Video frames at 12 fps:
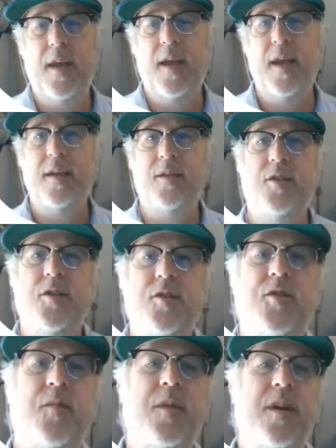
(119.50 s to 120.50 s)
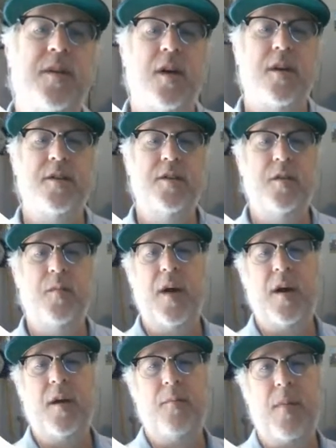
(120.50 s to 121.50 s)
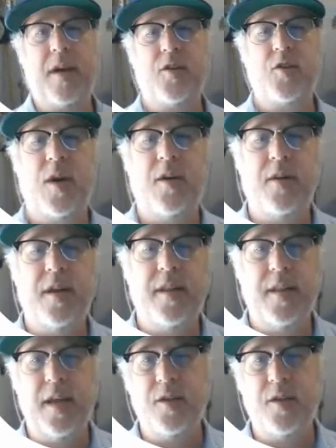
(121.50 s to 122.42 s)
And to do so, I'm going to talk to you about Mike Trout and the